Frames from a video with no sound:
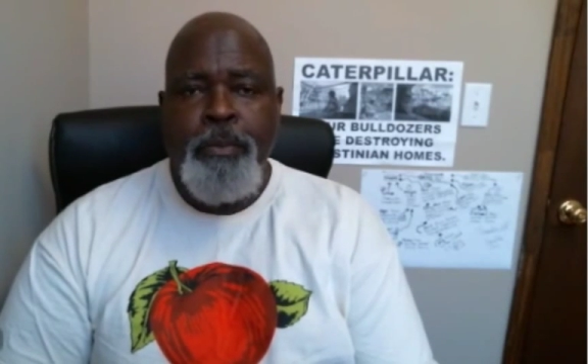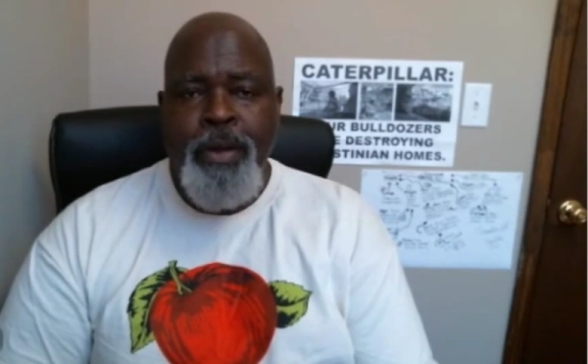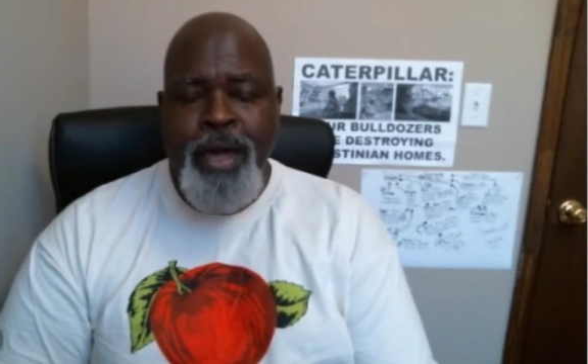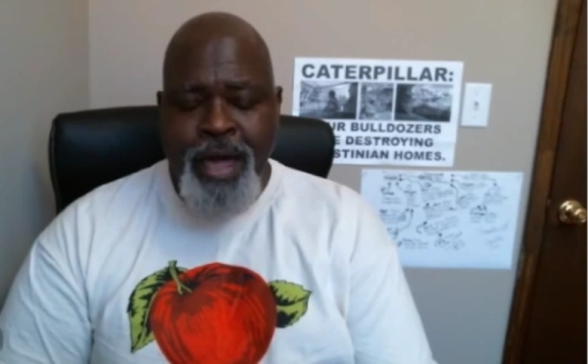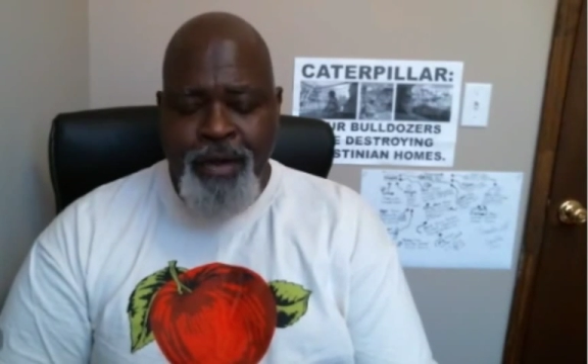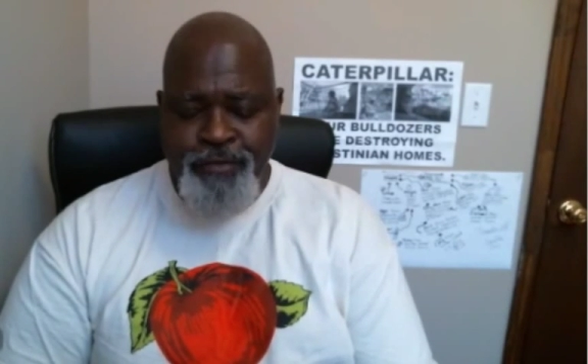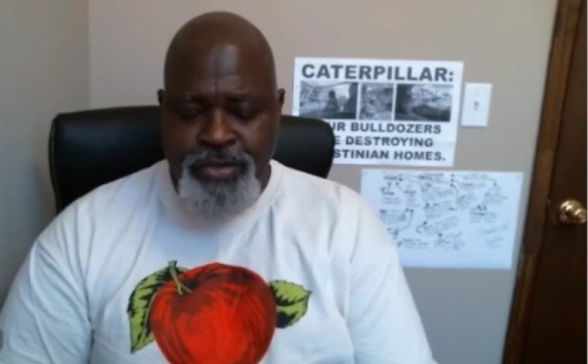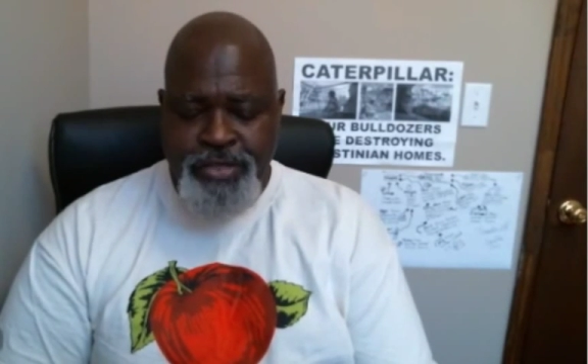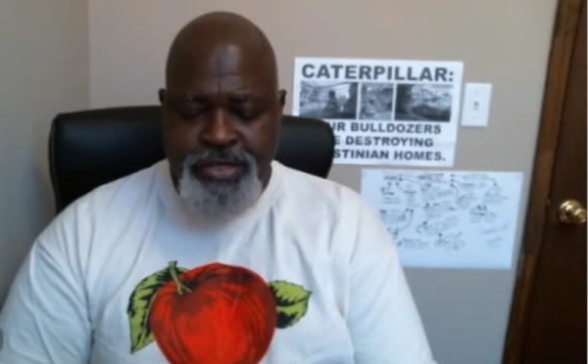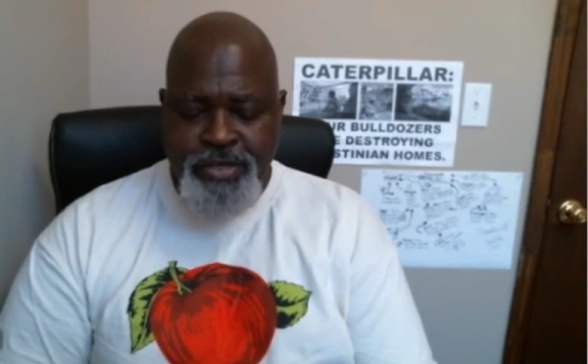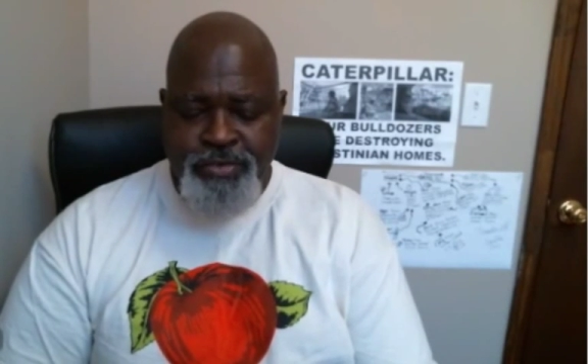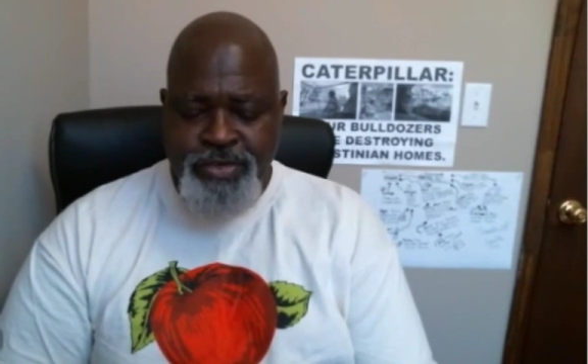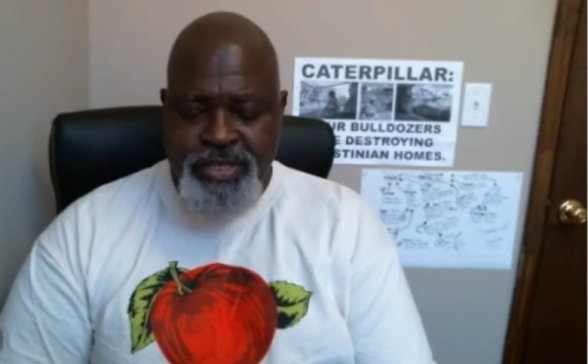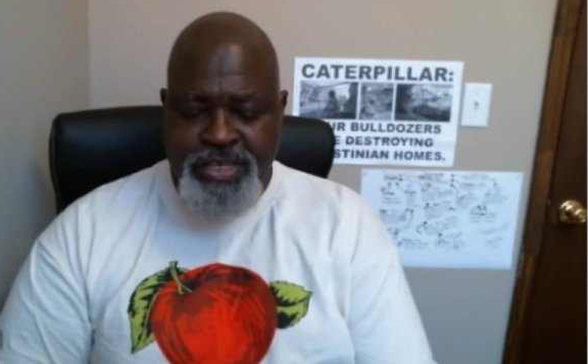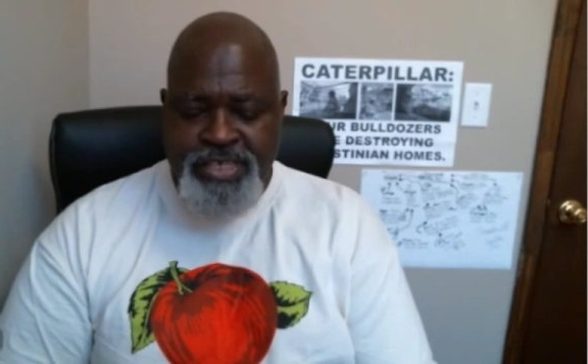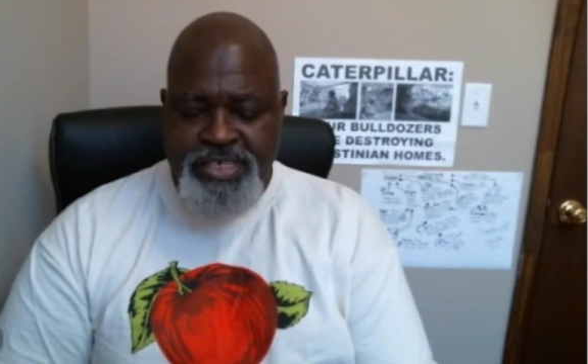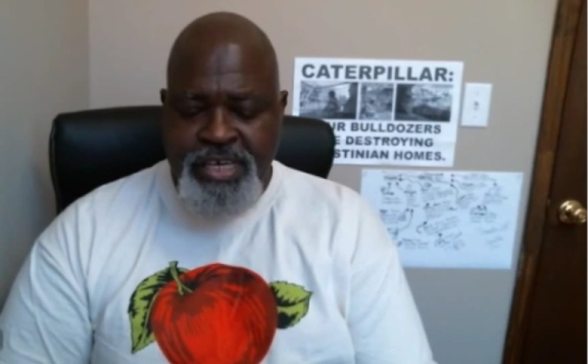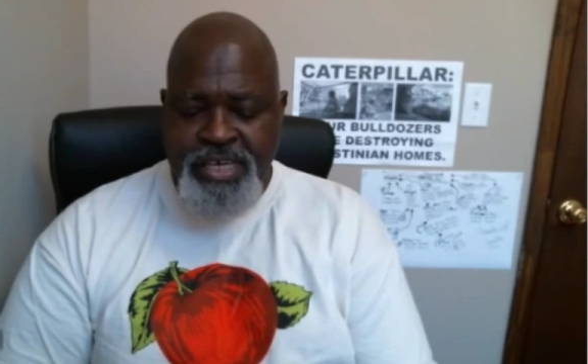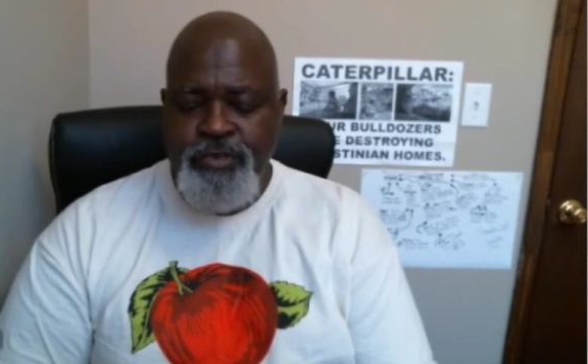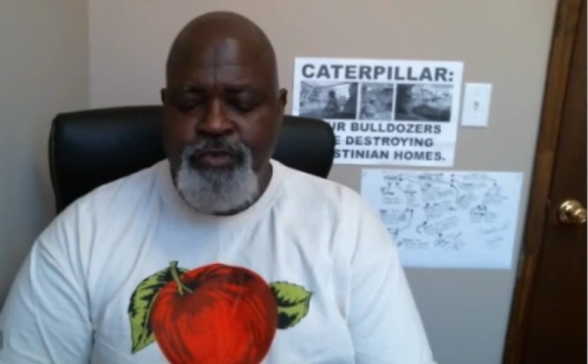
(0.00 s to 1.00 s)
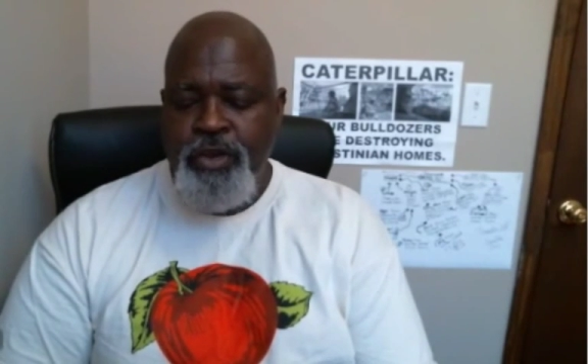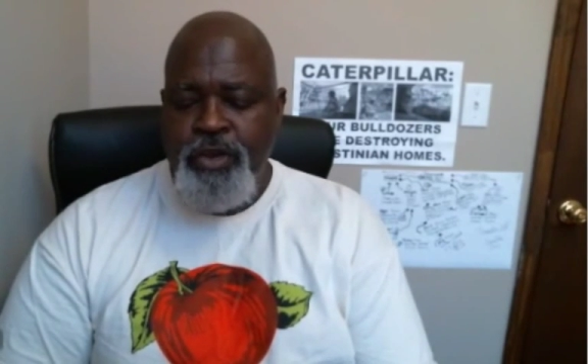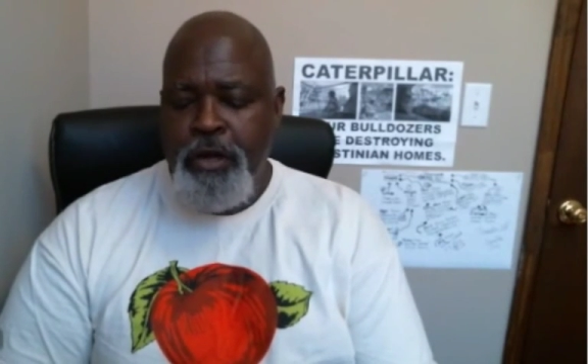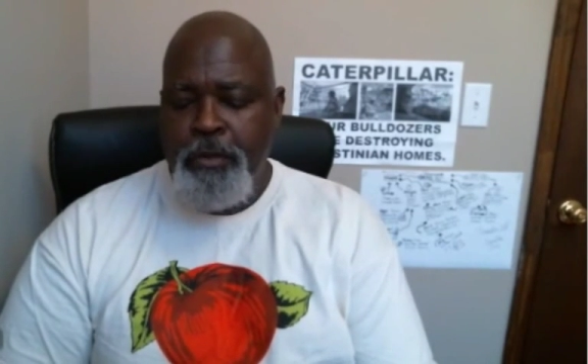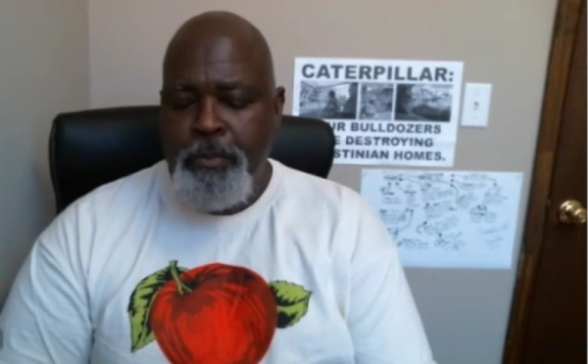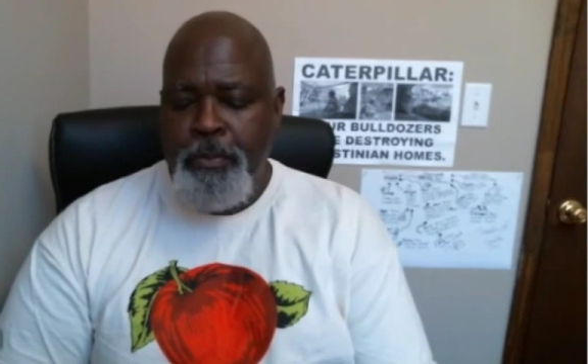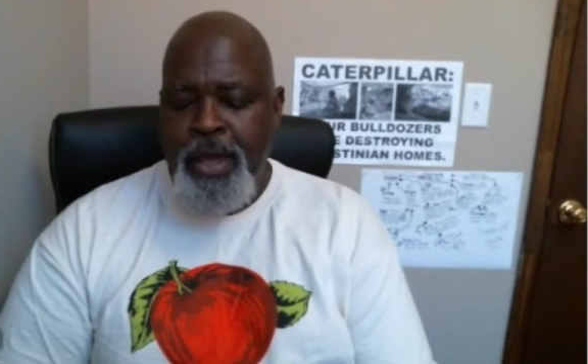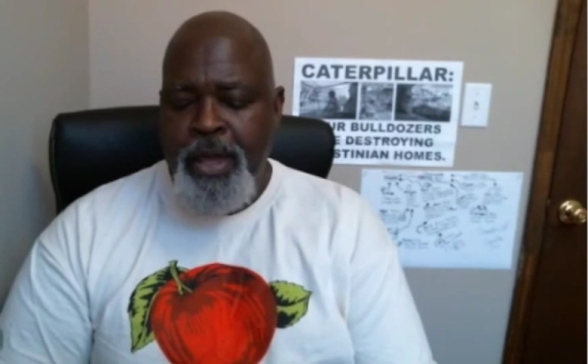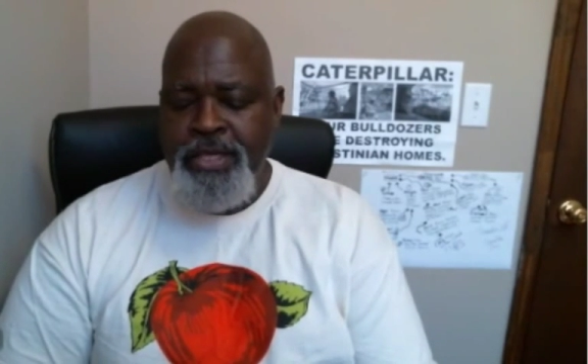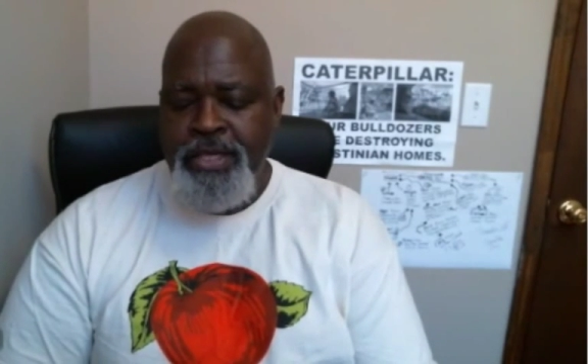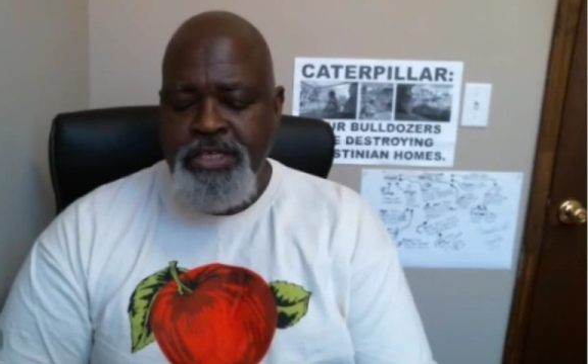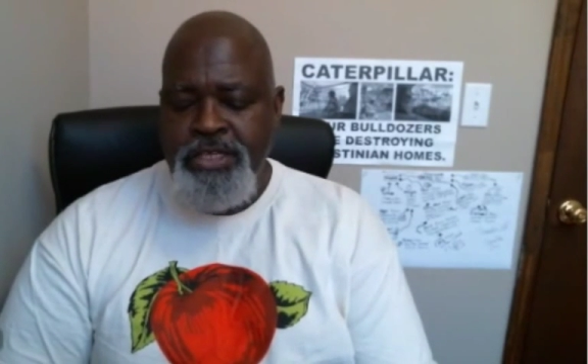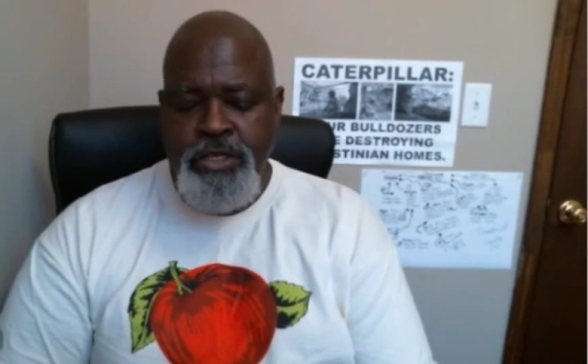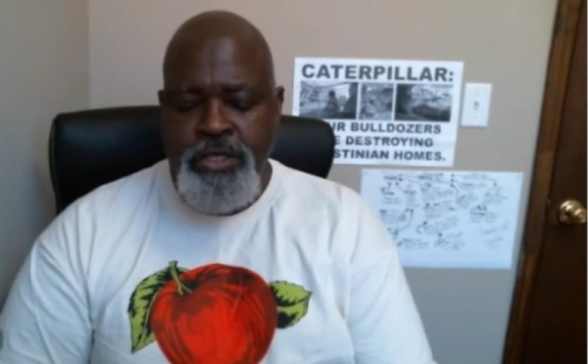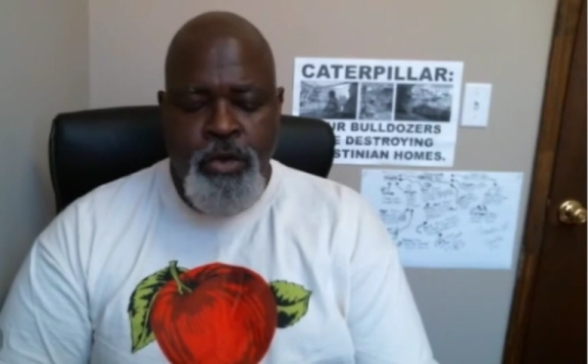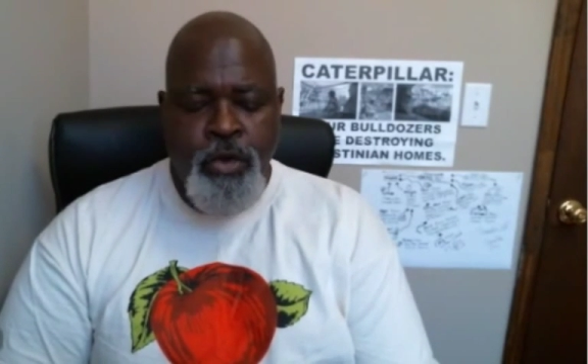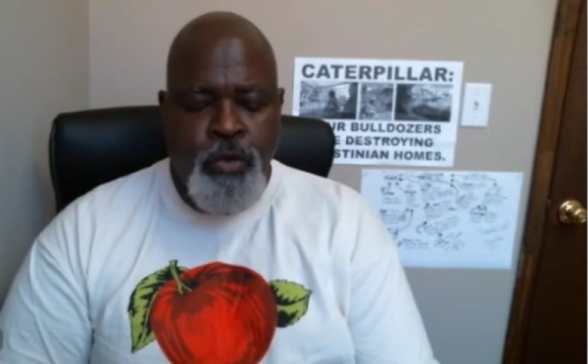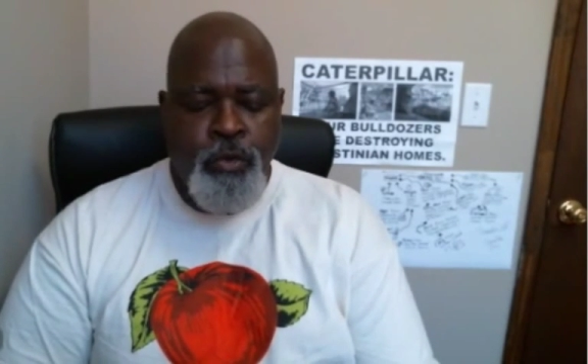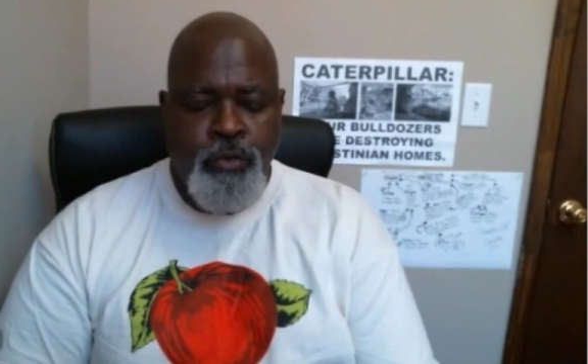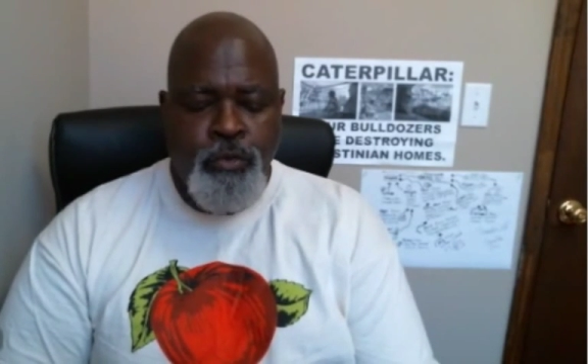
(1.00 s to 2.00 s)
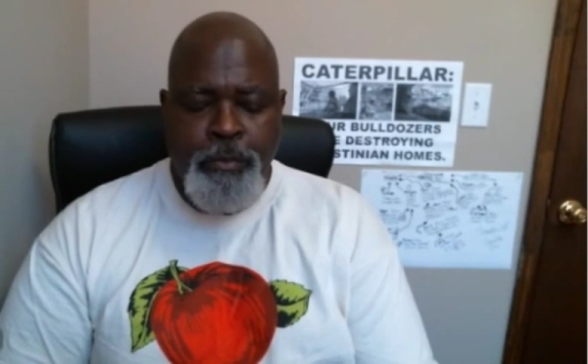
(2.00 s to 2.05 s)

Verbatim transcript: profits of successful enterprises